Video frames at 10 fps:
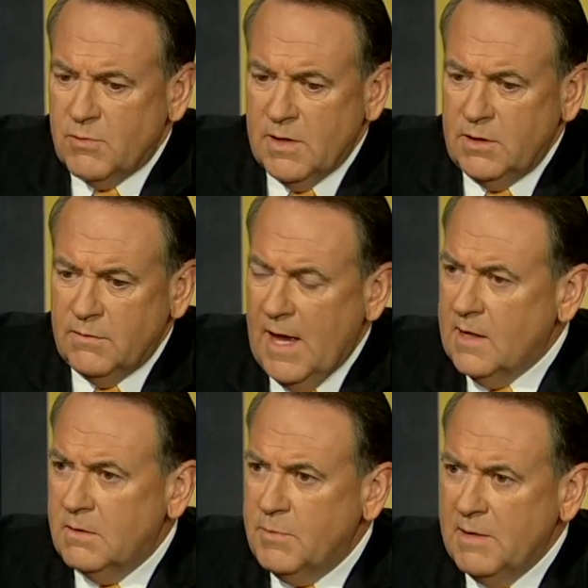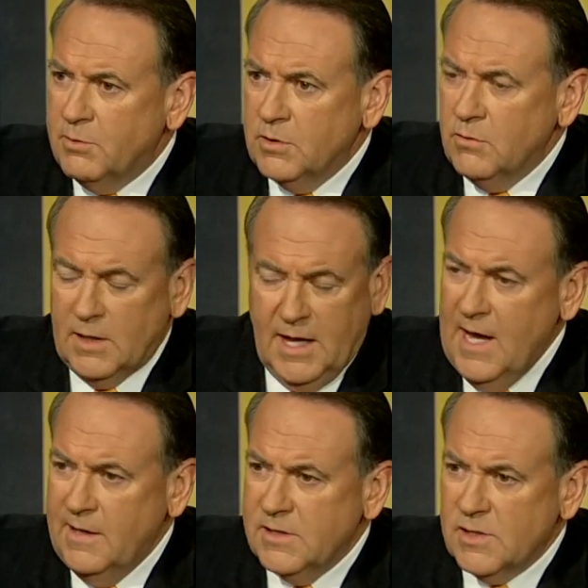where you've had people who are
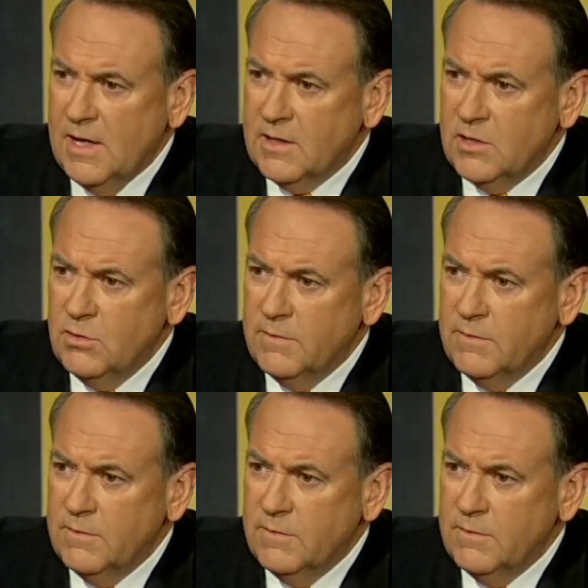gay. It's not that you